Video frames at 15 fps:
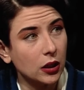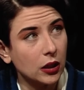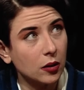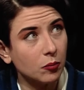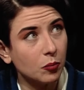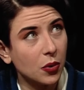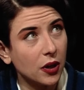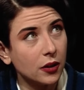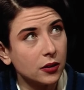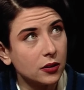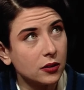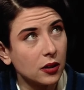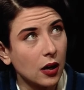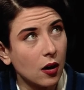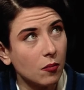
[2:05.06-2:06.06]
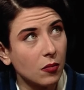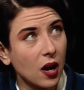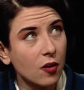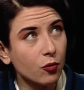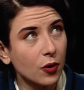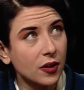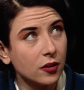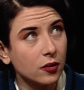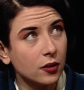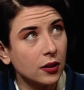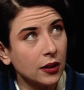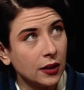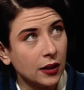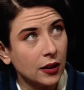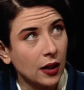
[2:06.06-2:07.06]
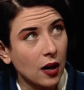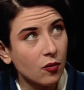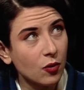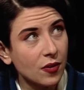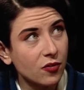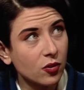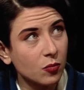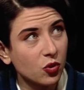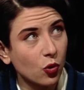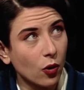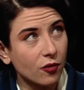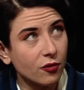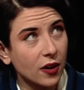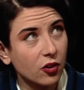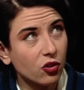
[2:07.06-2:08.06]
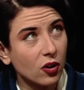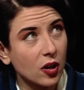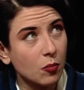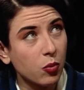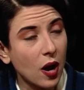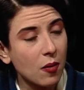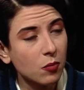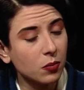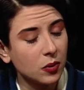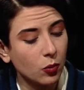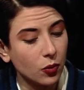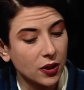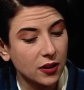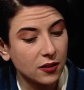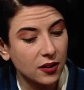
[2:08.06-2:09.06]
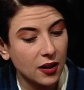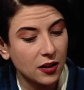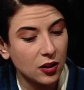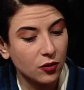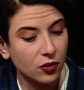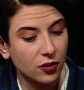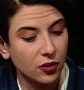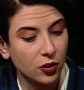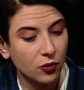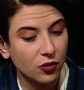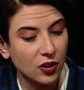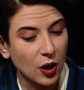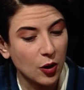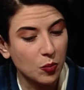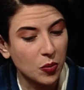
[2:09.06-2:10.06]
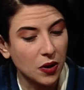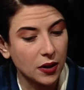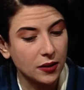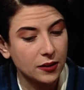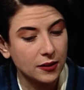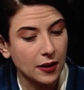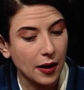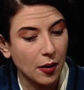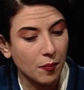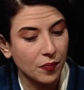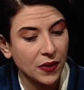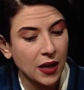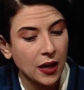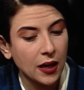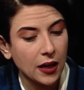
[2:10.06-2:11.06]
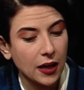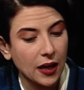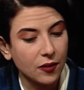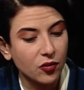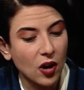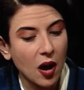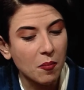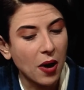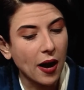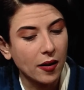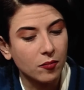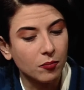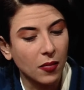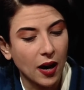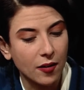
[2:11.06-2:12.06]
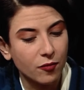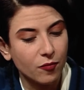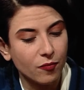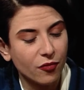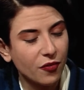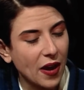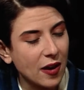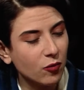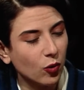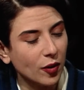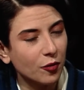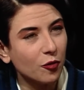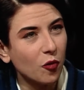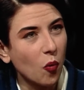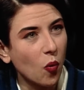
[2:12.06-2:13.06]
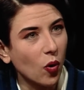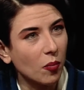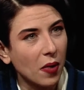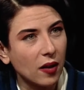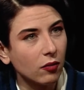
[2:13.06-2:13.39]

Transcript: I've written some short fiction and probably will continue to do so, but it's not my favorite form.